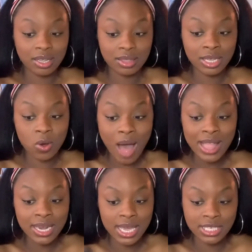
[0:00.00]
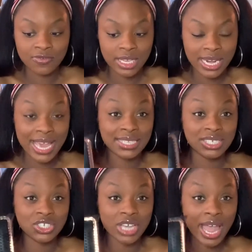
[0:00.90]
the quality is really nice.
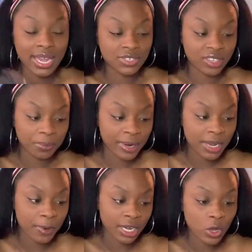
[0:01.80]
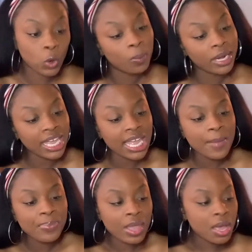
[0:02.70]
The shine is really pretty. We're gonna open it,
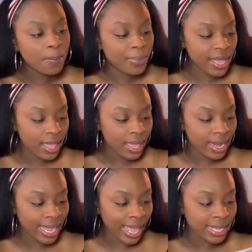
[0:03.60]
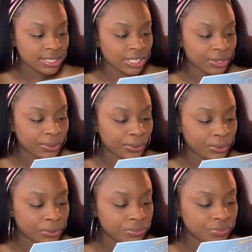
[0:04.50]
but yeah.
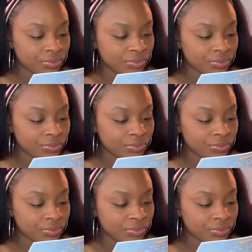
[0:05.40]
So